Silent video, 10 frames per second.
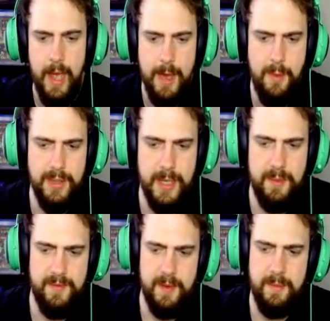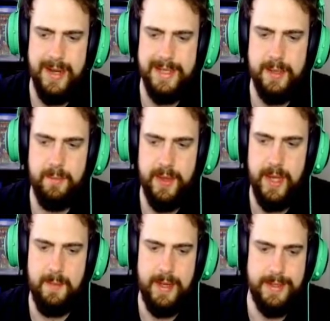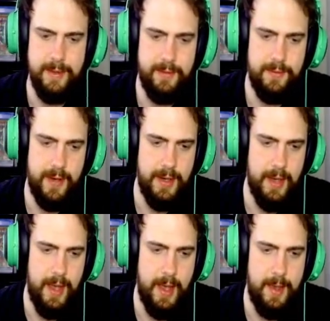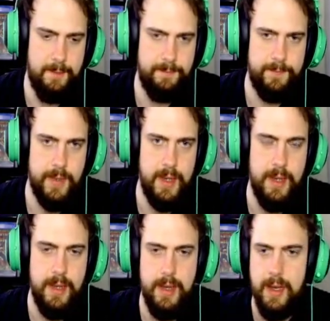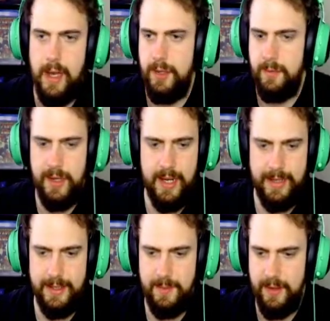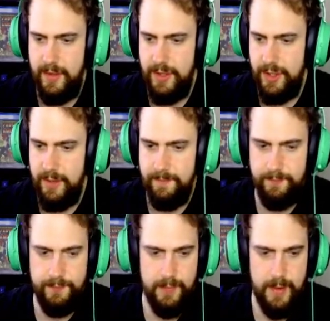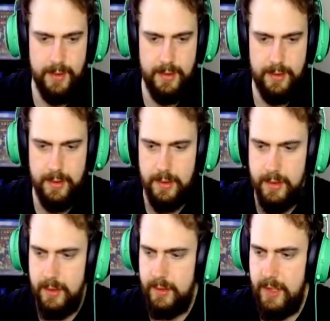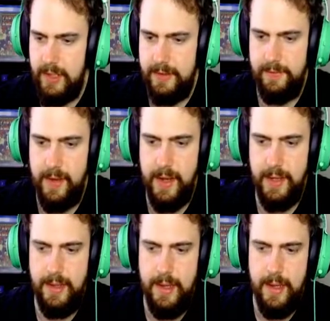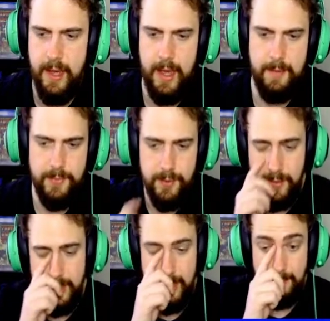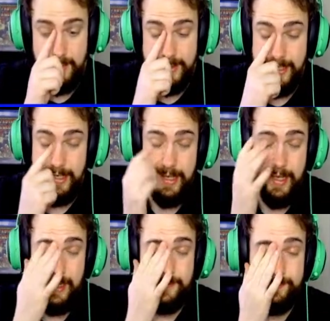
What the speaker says: I'm always happy if I can play something out by turn 3. I normally like it to be a creature, so that's fine. Do we keep the Singer?